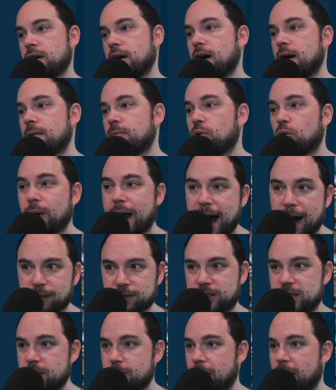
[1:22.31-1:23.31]

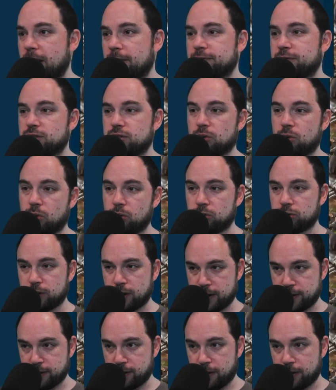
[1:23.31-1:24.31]
Morale debuffs, the whole
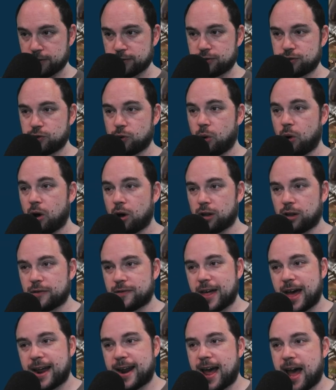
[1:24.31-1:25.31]
9 yards. So all of
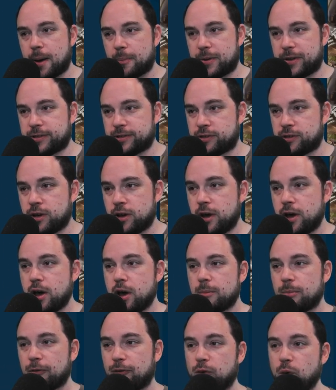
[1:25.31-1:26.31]
that happens
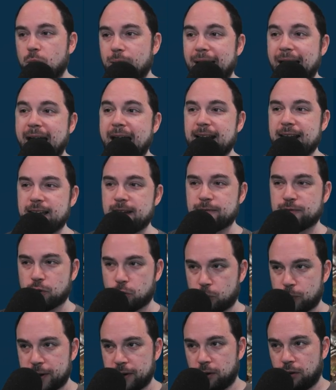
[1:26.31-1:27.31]
before any of
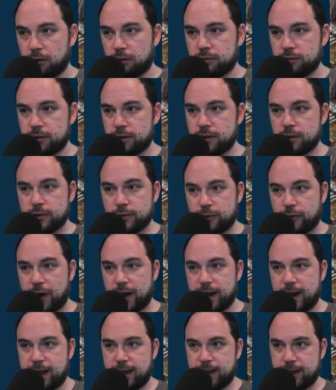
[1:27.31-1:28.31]
the real
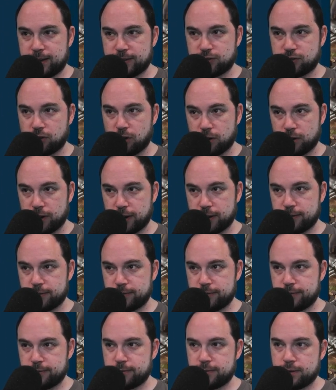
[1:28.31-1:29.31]
fighting has started.
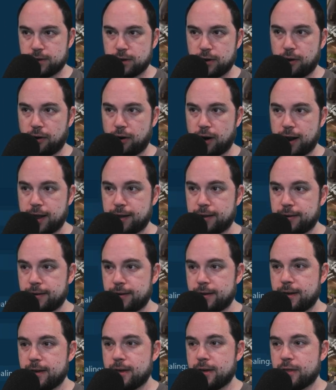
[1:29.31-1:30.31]
All right.
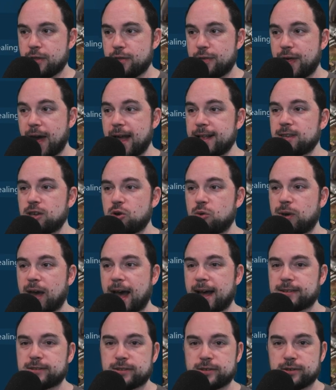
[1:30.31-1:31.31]
Then you
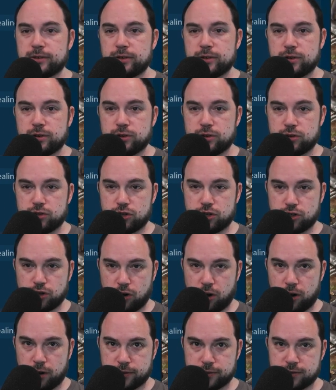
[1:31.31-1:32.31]
get to
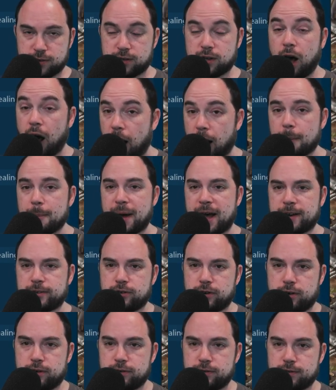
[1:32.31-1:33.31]
turns, combat
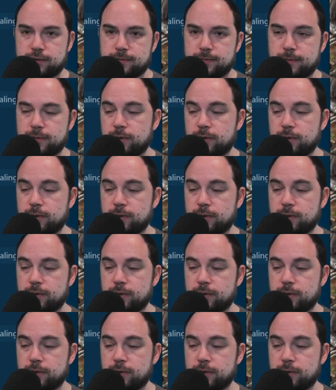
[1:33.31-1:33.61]
turns.